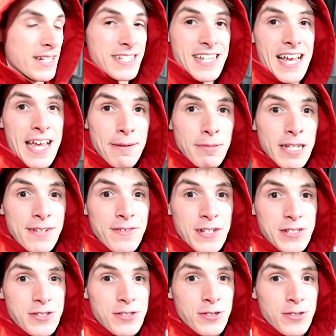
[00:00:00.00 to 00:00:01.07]
because I am
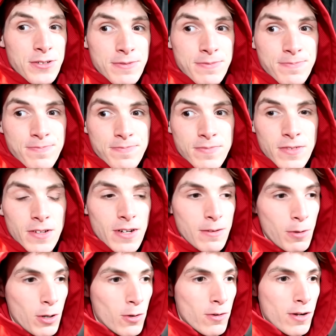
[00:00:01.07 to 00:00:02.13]
leaving soon
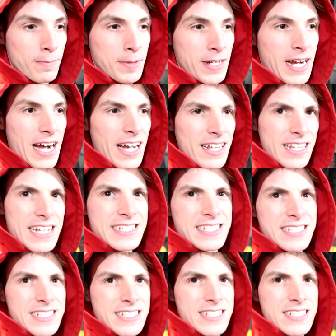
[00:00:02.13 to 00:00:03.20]
we're going up to Kyle
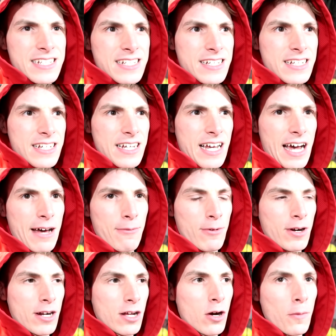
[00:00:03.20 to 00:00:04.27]
S's and we're
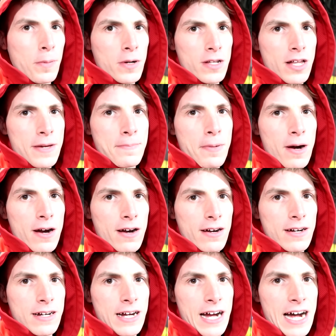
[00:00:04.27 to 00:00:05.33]
gonna go put a light
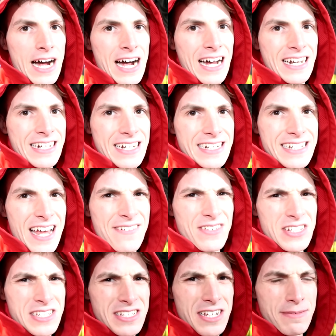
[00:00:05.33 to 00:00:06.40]
bar on
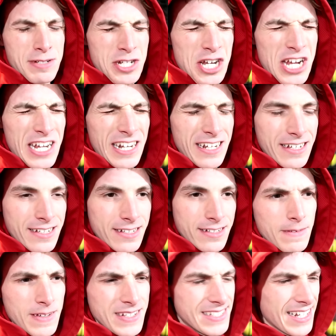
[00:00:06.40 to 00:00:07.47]
Devin's machine.
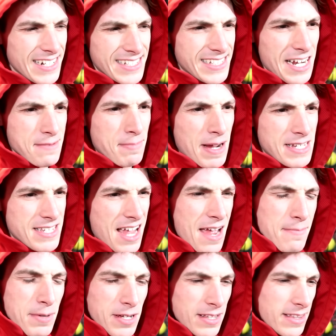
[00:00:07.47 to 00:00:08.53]
He said a side by
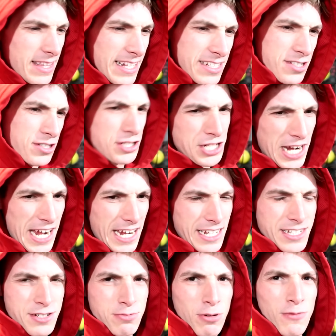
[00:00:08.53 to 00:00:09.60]
side, but things could
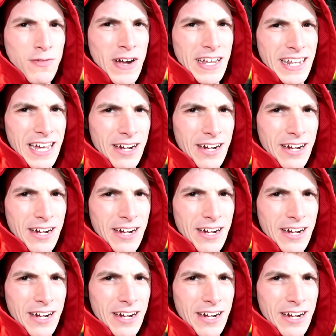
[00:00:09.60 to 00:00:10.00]
change. We'll find